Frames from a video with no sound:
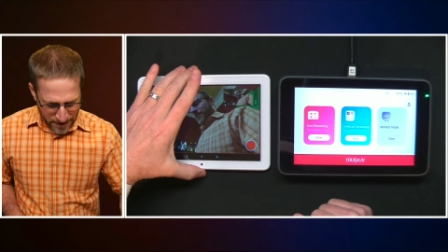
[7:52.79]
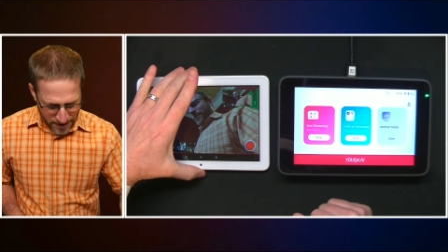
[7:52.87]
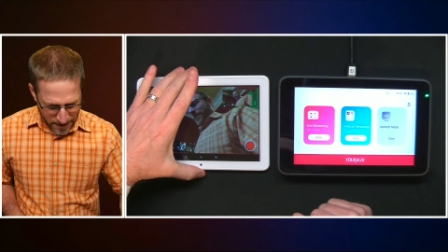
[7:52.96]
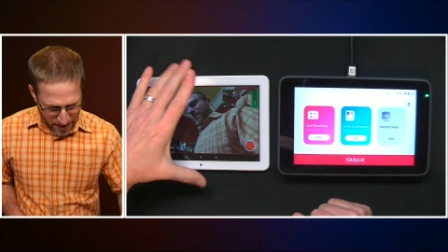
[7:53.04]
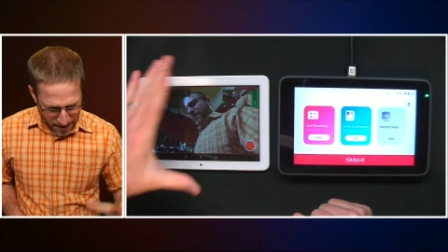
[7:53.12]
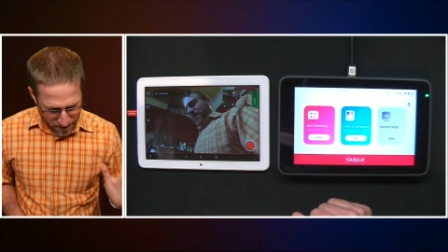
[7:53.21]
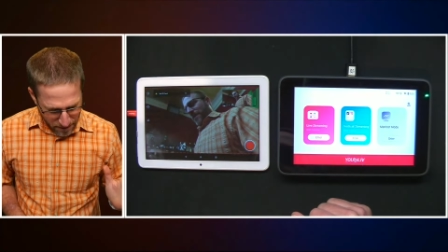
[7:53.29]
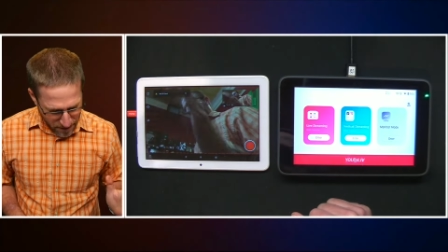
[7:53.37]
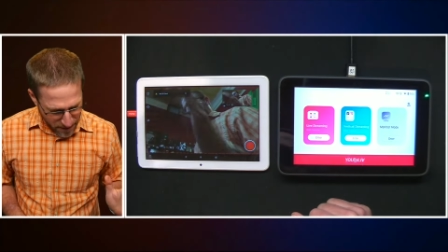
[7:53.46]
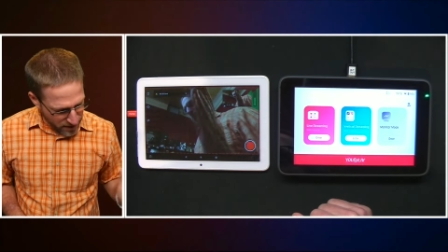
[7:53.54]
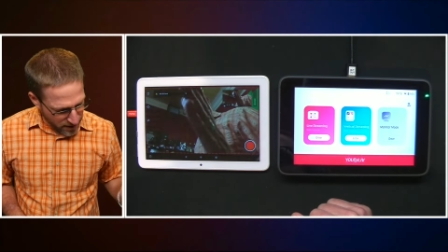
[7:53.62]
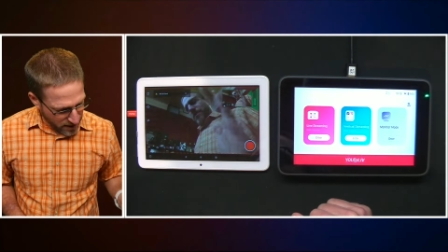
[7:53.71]
The,
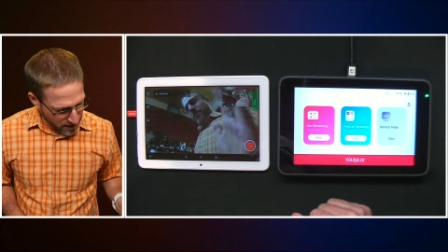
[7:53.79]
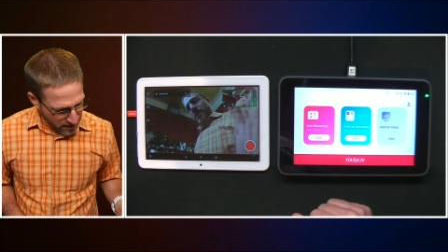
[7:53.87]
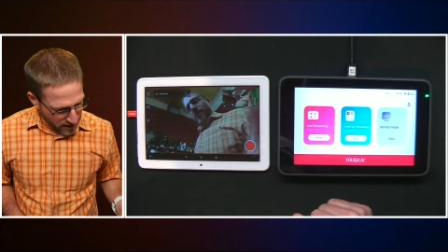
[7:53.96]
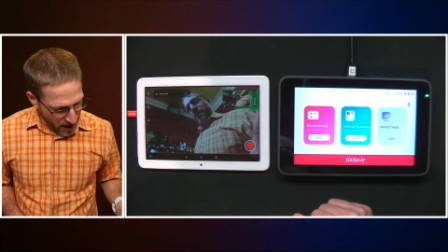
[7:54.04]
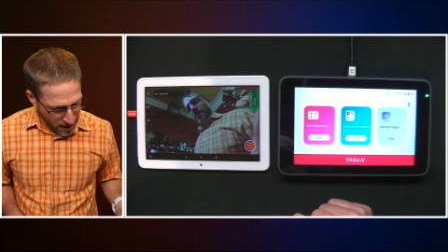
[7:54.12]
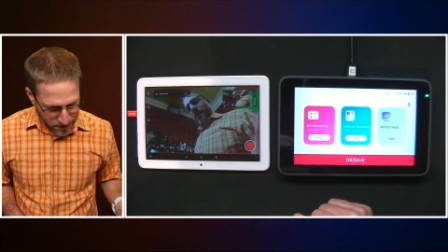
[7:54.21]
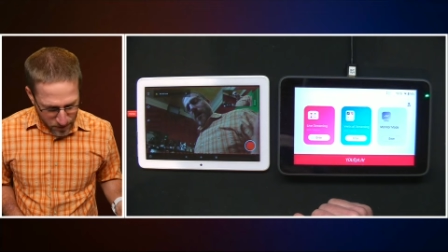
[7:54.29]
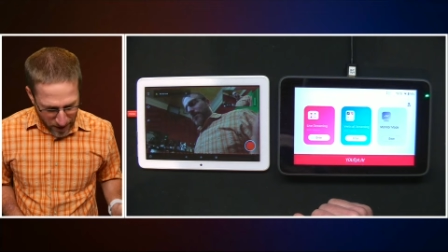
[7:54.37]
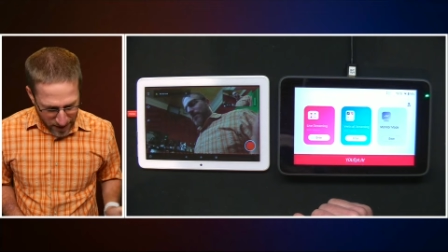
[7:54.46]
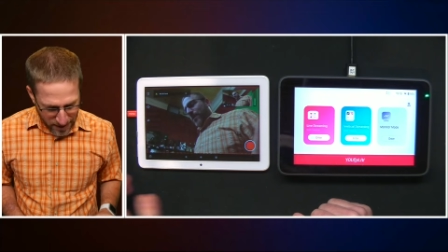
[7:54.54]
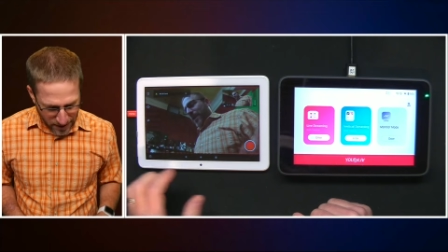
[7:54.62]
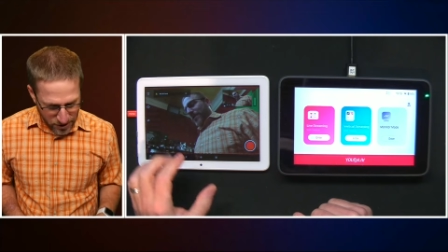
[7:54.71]
the
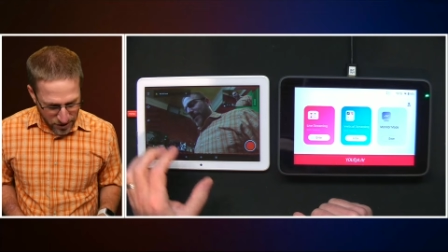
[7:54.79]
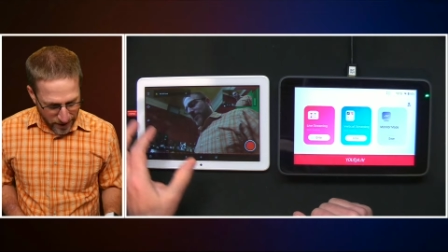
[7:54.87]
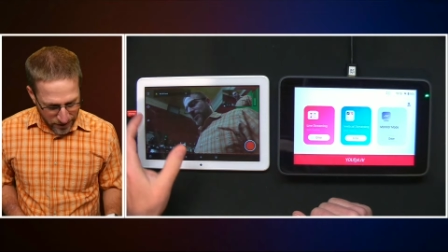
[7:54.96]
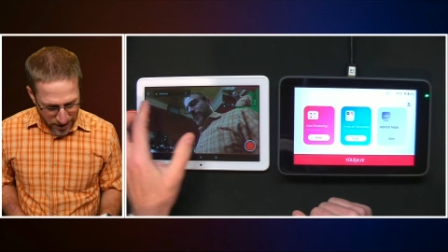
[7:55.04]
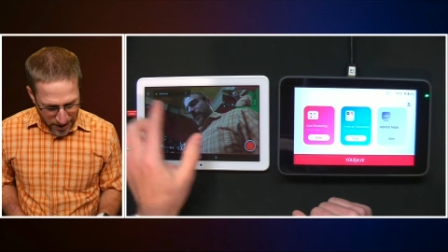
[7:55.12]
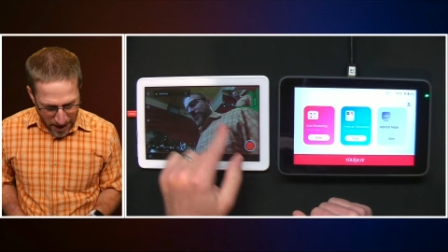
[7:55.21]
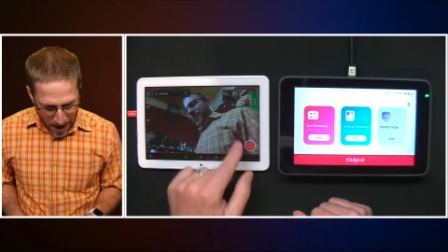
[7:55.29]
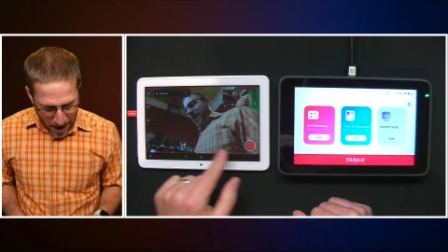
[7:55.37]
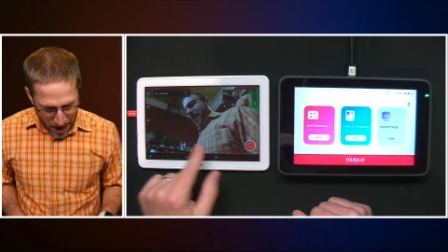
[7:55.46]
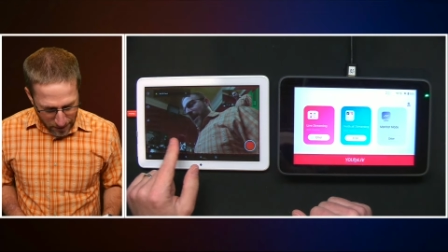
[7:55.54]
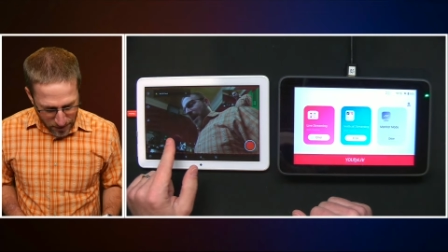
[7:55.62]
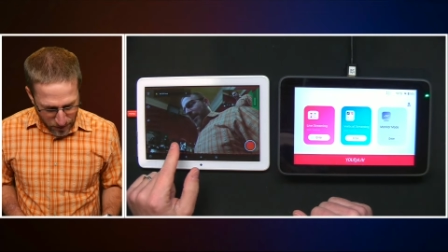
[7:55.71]
OBSBot, not so much.
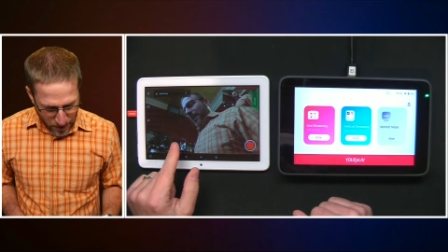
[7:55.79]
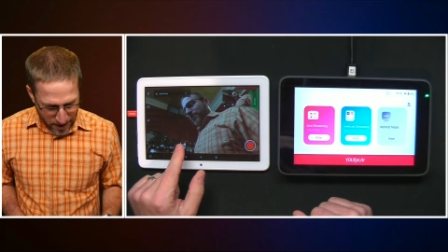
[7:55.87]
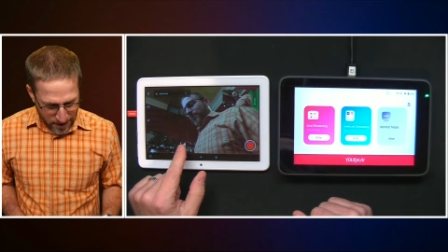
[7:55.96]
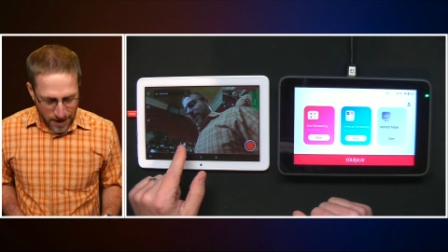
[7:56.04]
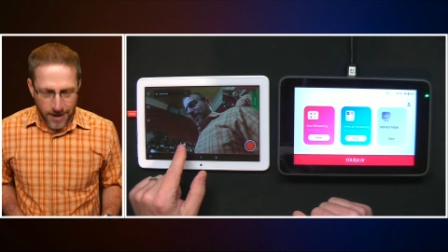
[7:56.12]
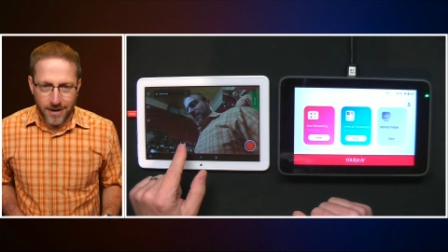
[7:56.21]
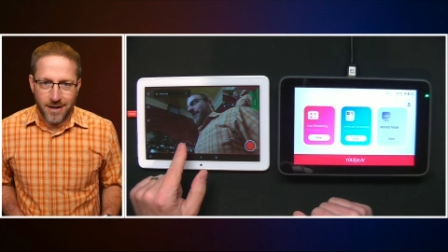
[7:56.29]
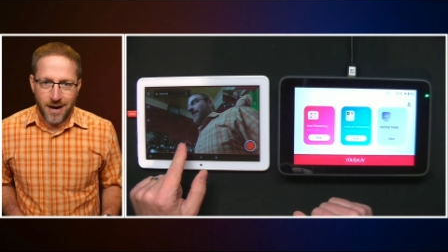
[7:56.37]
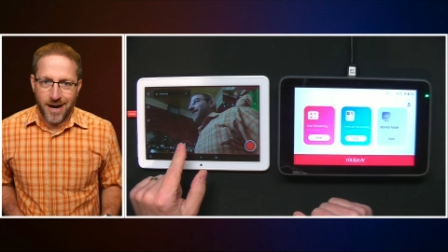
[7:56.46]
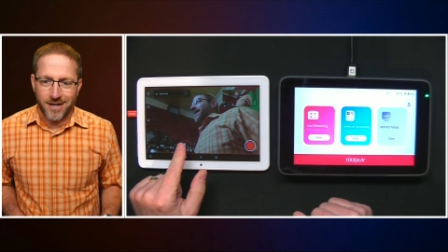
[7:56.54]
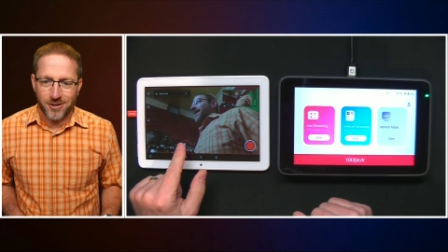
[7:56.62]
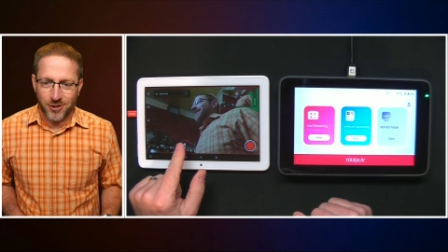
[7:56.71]
OBSBot
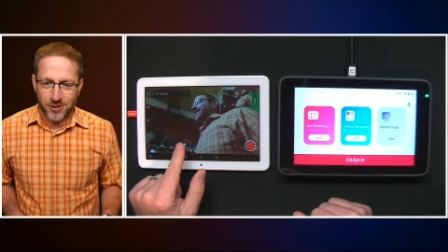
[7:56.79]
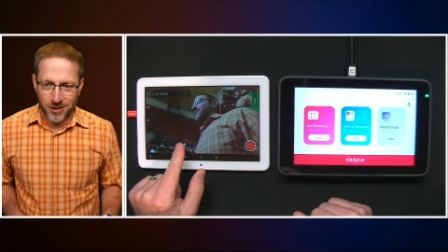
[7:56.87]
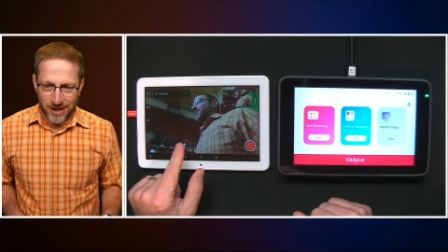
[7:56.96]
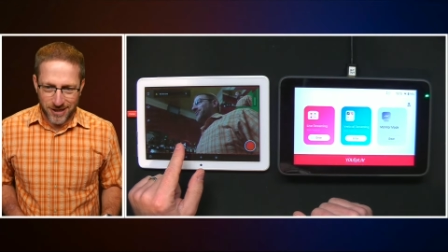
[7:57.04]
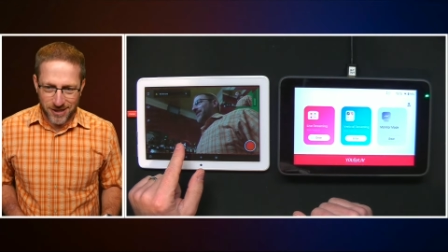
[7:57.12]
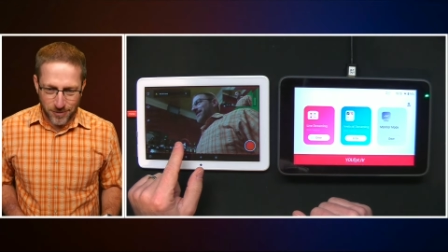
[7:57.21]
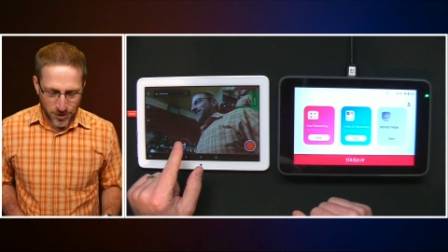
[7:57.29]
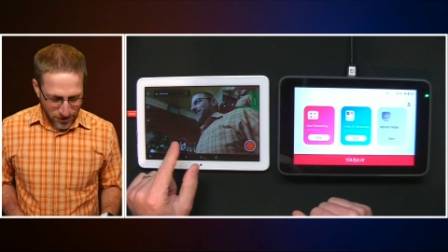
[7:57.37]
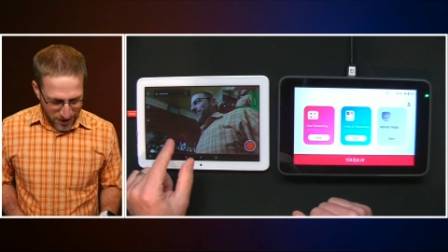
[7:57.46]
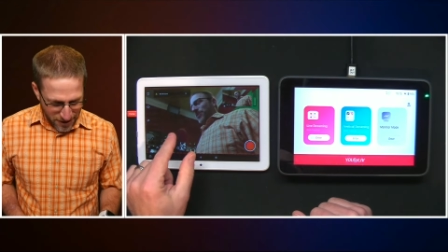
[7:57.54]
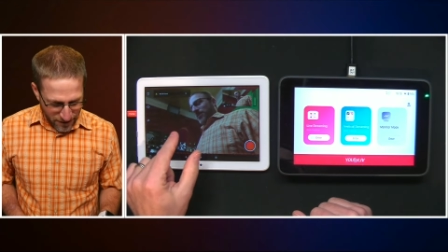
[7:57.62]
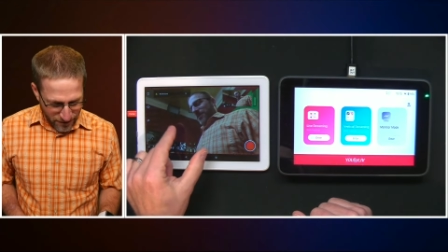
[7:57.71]
kind of looks like a similar
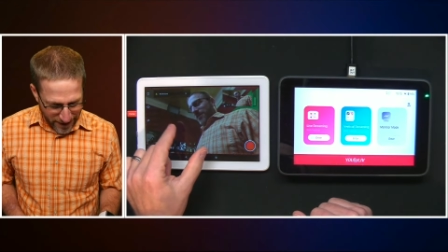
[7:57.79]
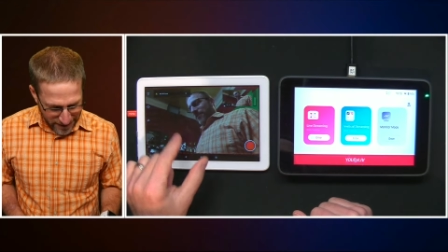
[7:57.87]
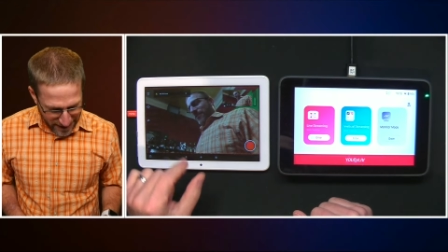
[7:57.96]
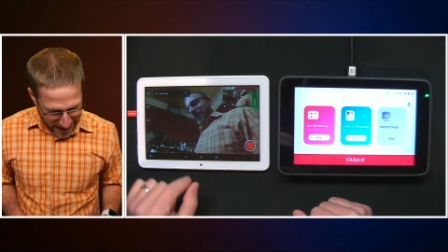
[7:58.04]
interface